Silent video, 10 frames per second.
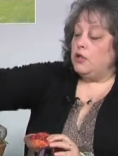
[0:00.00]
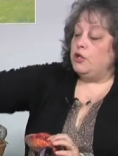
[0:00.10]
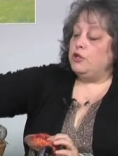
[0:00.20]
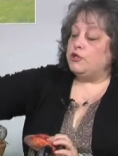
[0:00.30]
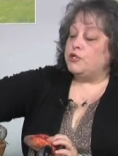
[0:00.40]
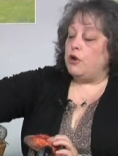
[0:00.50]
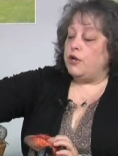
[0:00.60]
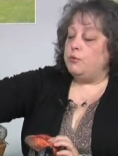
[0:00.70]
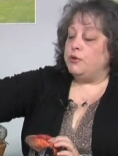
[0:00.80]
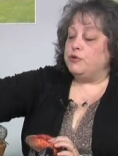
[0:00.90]
You're
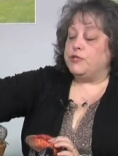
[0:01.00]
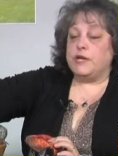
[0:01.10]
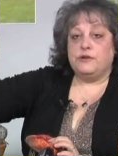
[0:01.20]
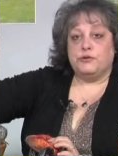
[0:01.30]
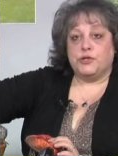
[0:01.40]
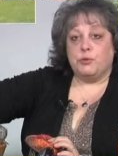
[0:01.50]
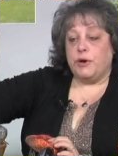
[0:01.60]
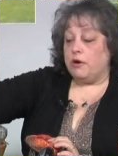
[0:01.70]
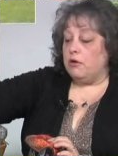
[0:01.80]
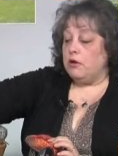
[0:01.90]
starting with your center
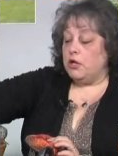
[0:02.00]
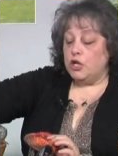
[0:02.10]
square.